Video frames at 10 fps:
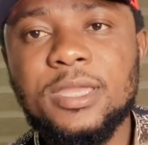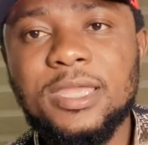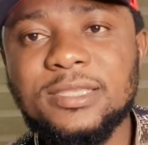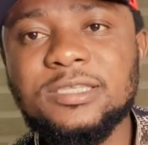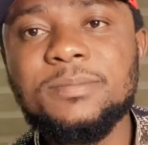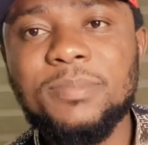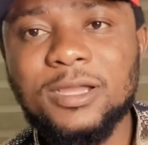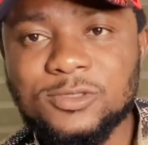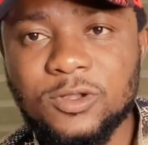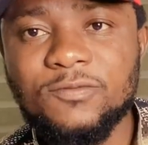Is it
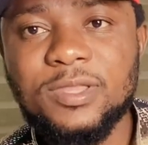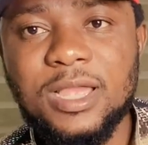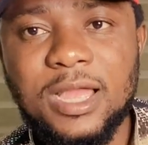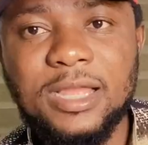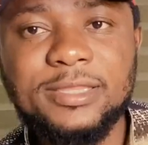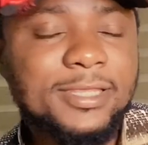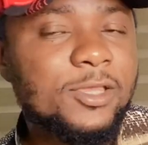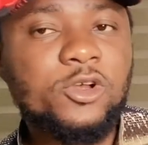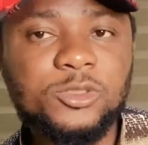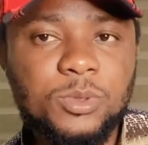part of the
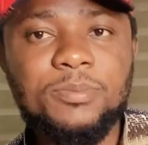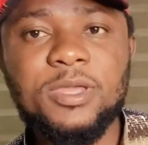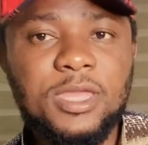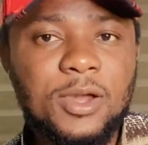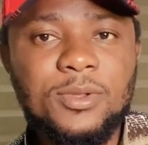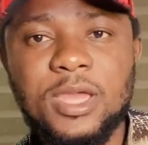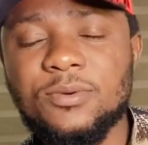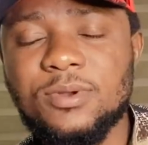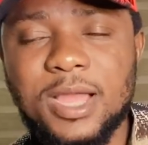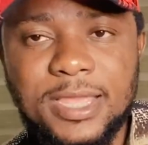Osh Poppy Yahoo
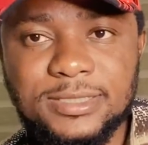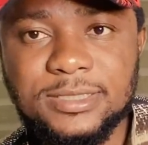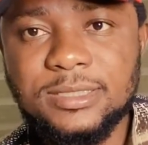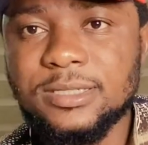Yahoo guys?